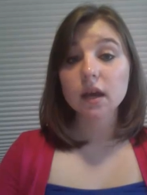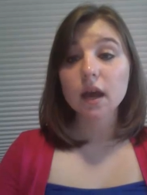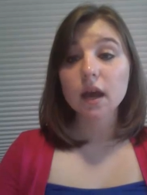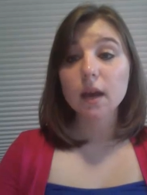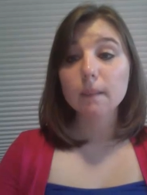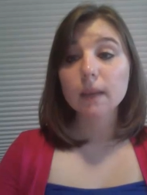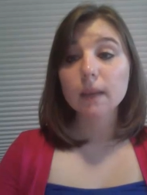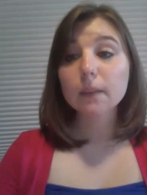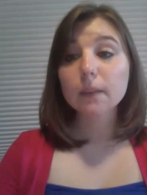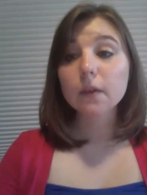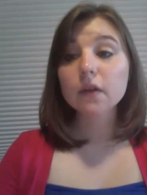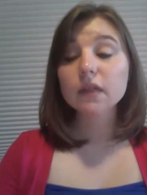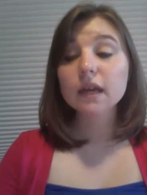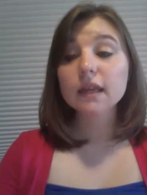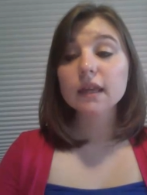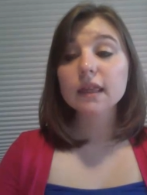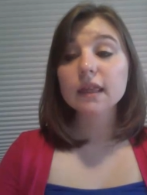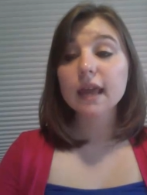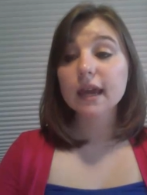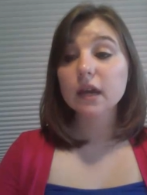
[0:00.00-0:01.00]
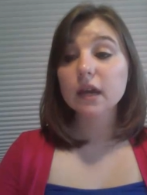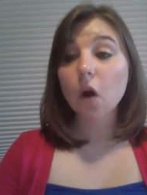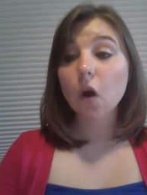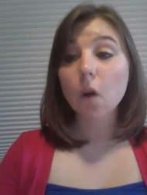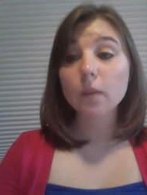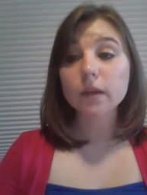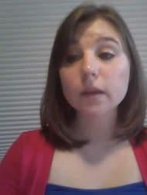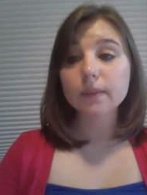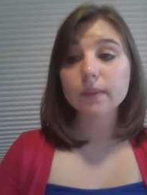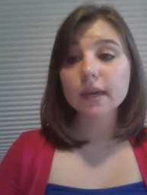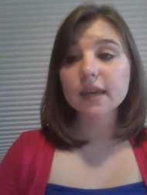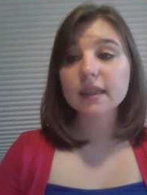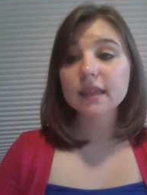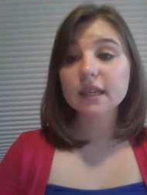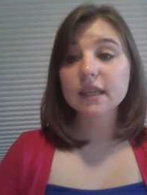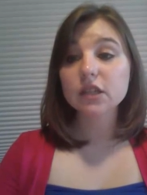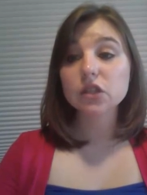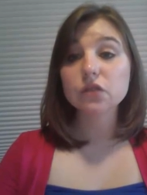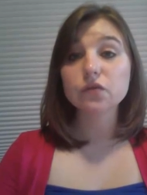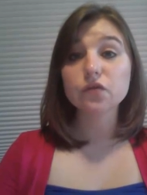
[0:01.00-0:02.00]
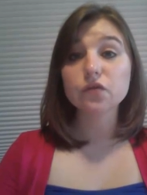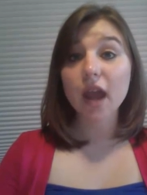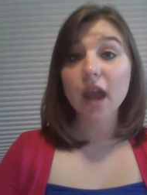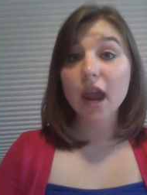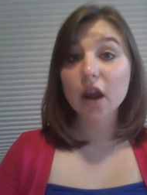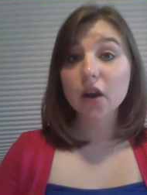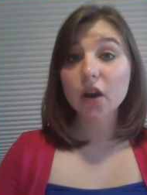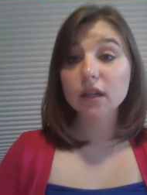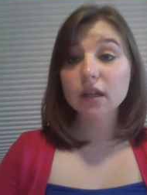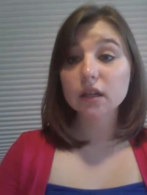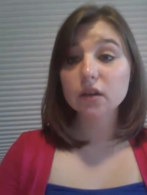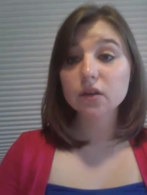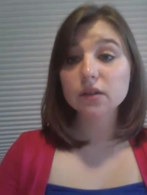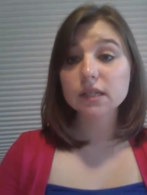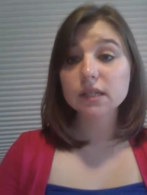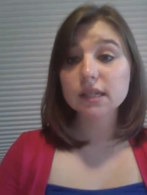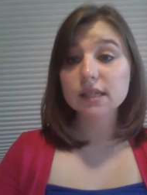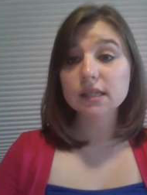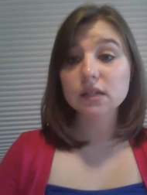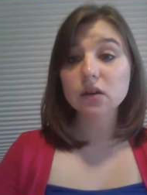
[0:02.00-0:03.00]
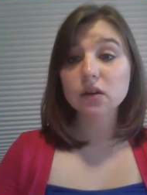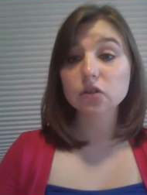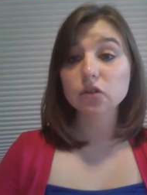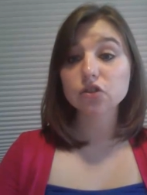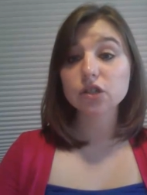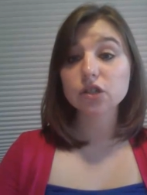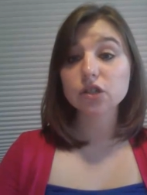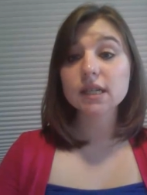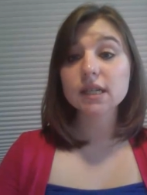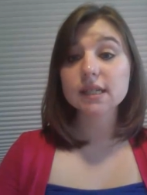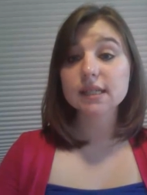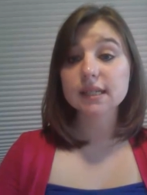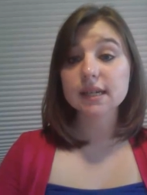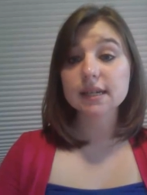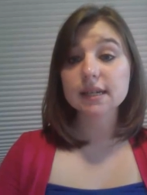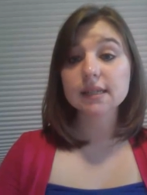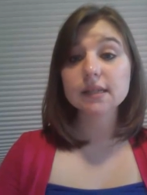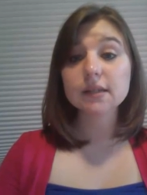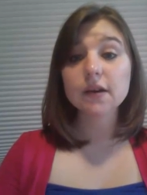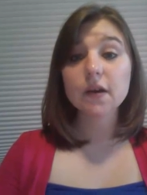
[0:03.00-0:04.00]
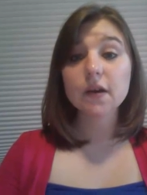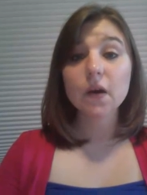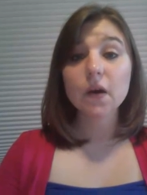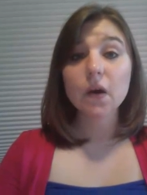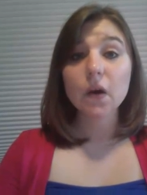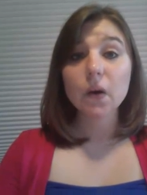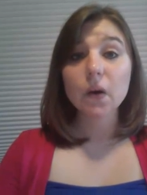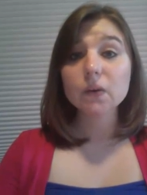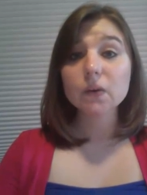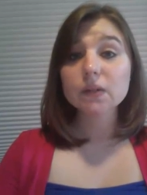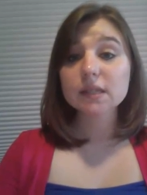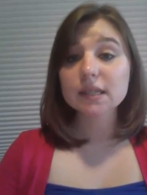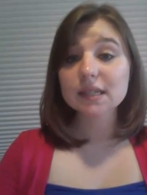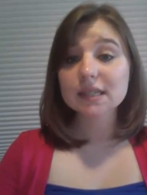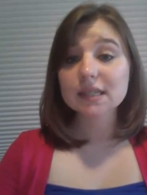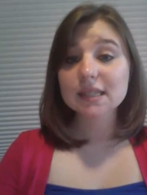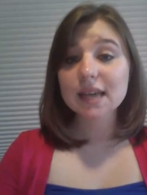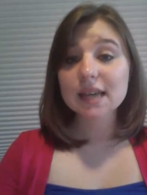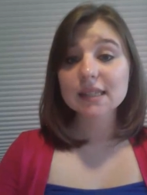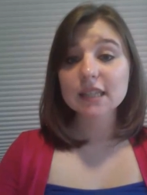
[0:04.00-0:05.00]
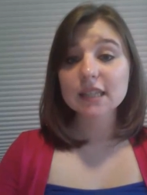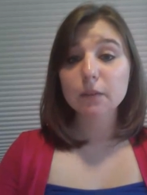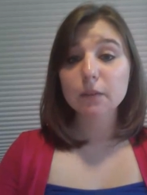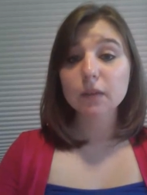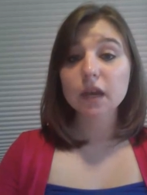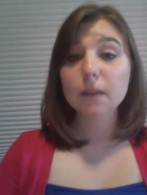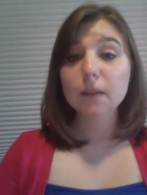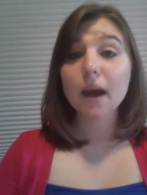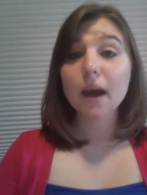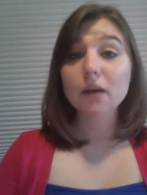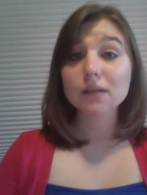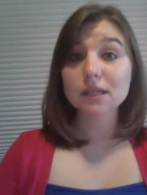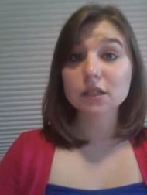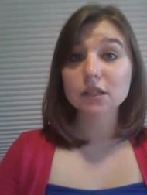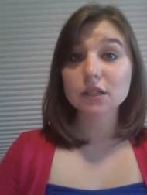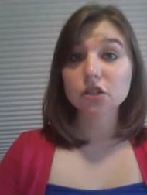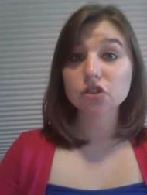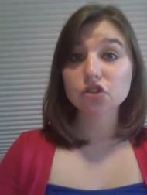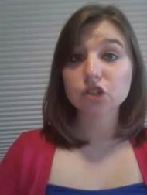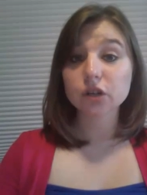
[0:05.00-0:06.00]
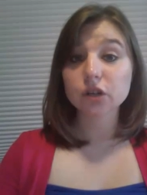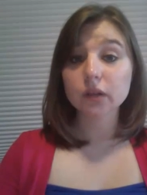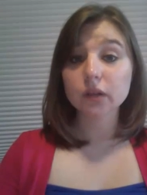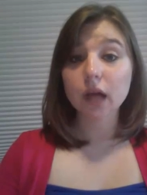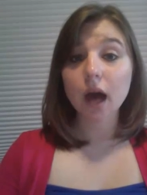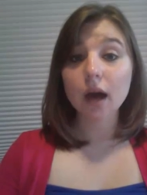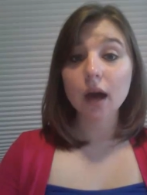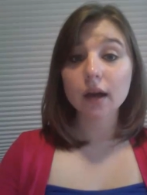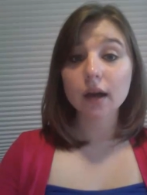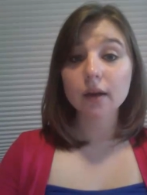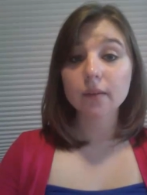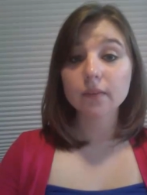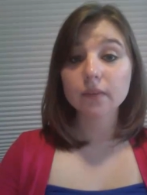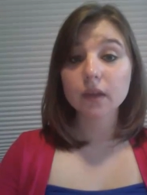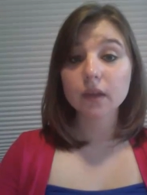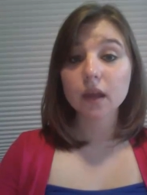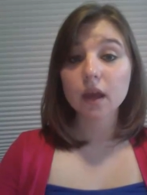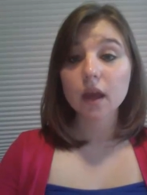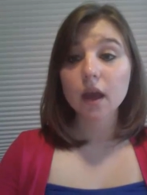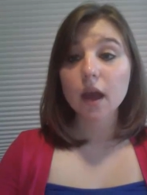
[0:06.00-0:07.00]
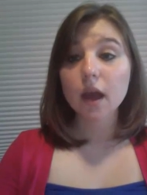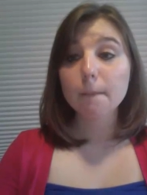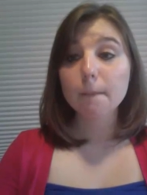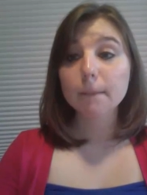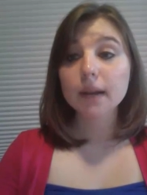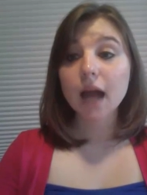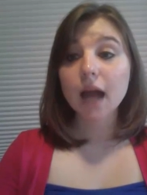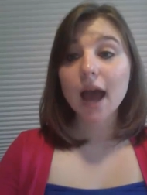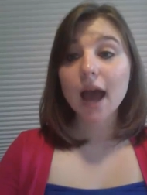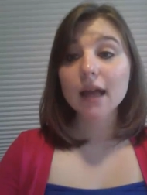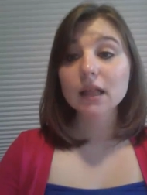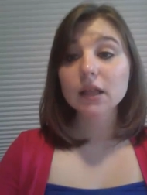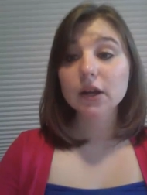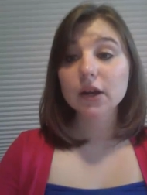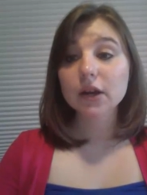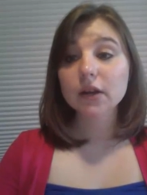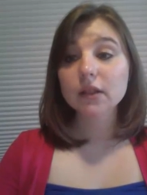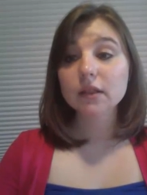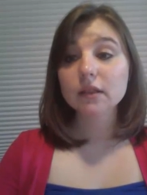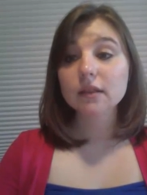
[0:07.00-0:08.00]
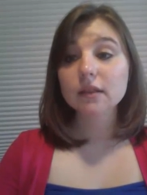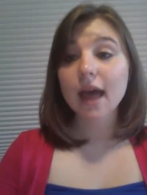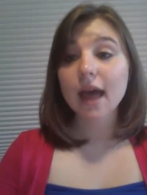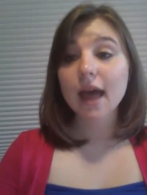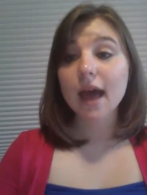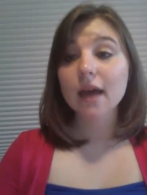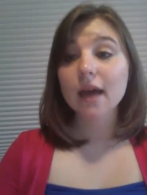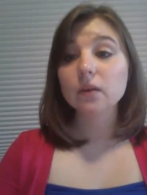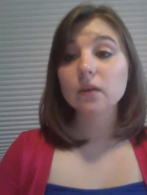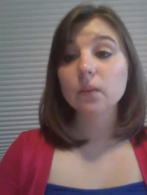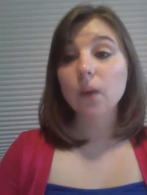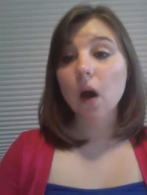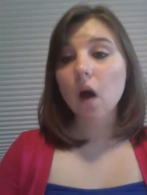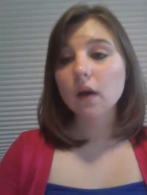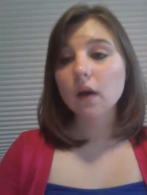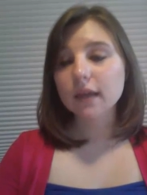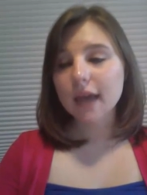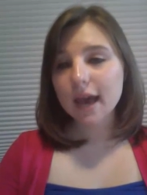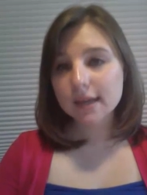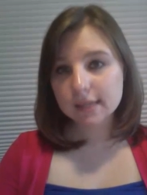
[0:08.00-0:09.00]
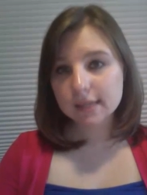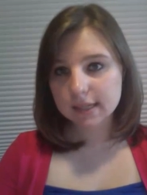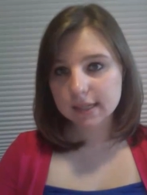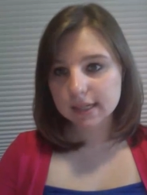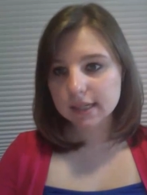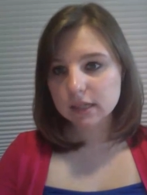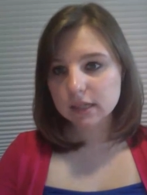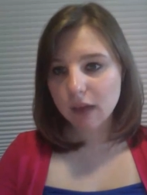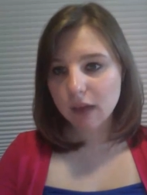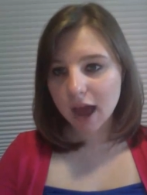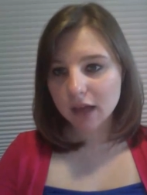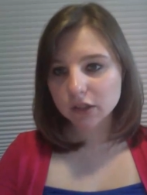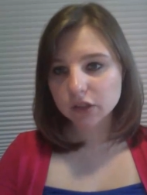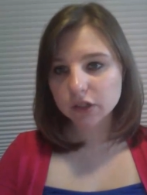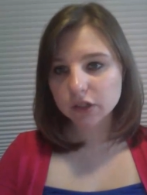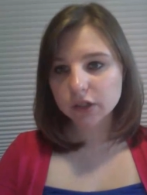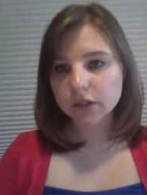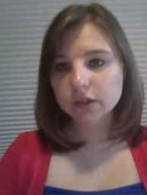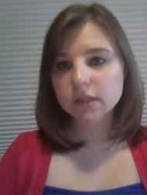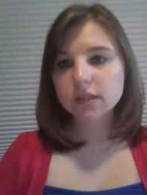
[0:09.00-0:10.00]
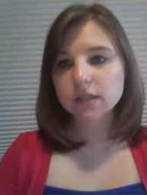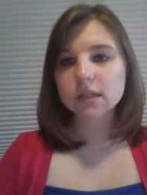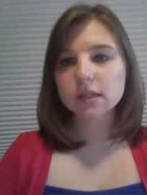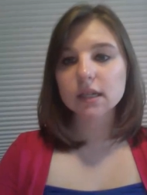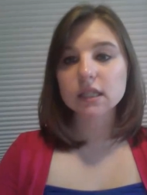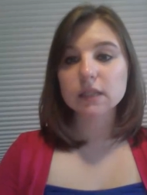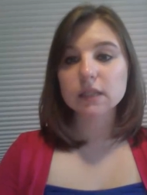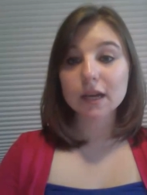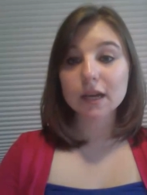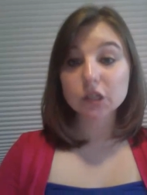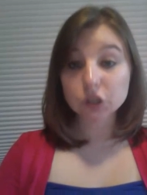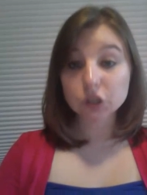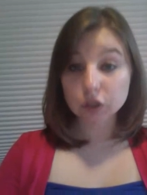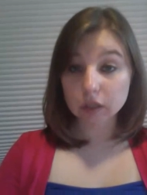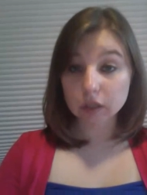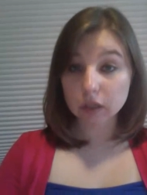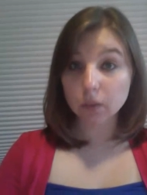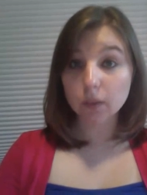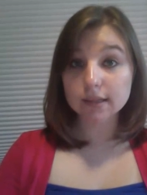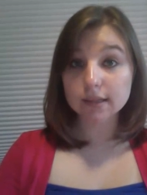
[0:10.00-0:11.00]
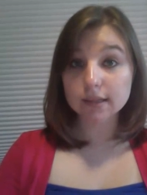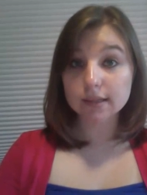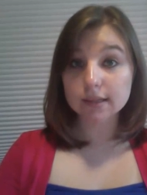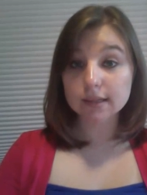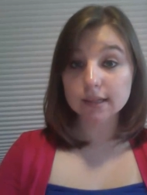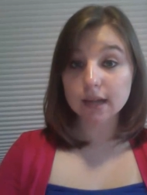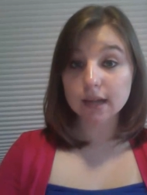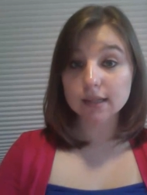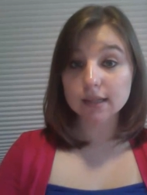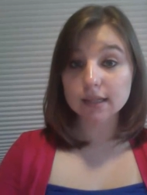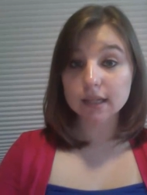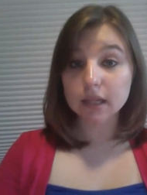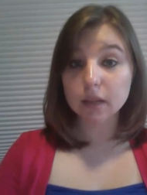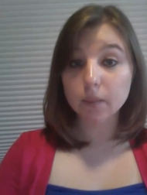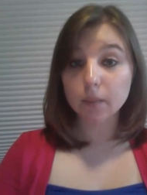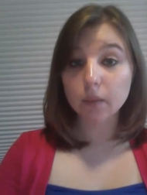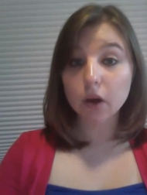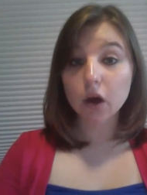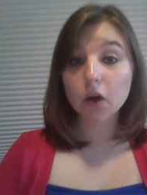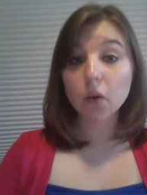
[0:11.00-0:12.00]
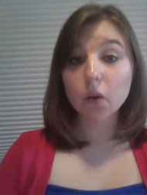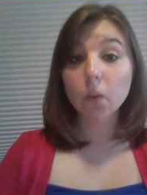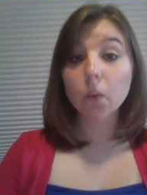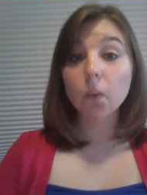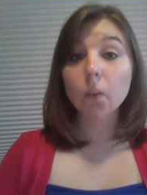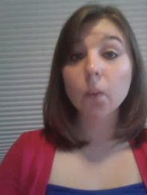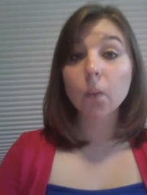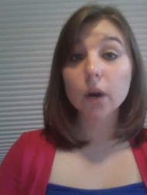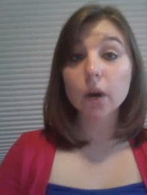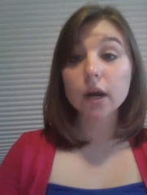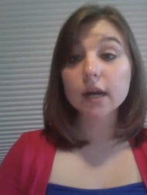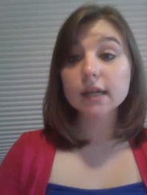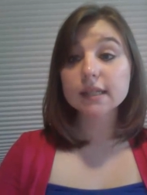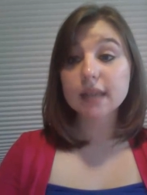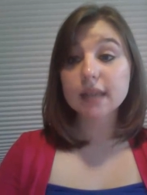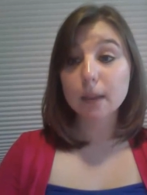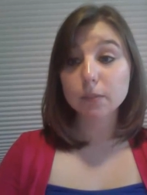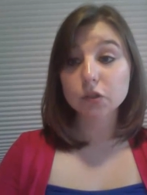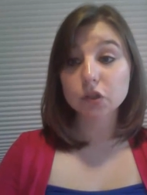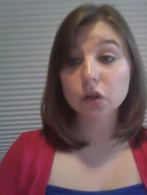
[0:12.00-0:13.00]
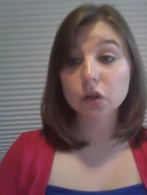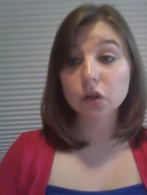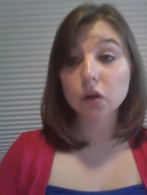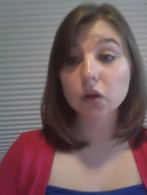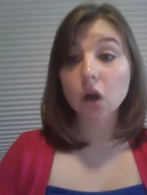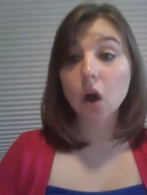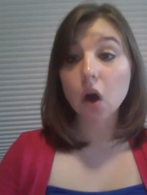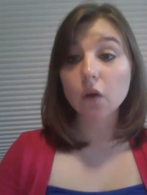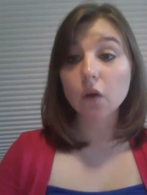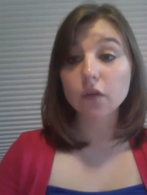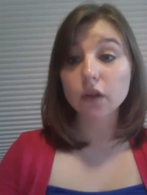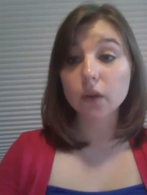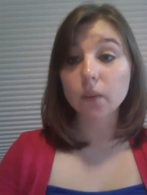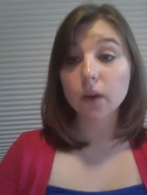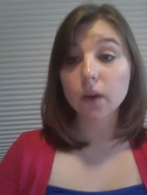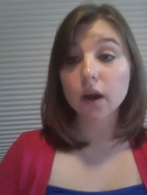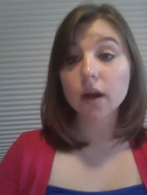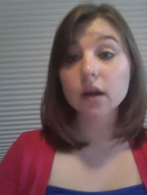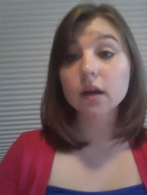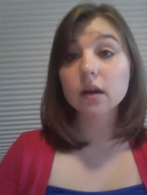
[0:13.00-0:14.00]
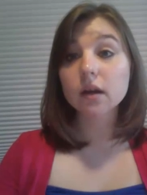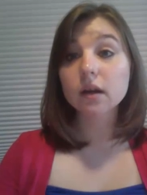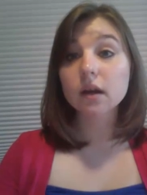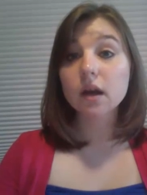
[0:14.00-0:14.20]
People think they can only be these rare, egotistical geniuses whose success can be amounted to sheer luck. But I learned that while, yes, these masters, especially the ones discussed in the book, were exceptional in all of their work,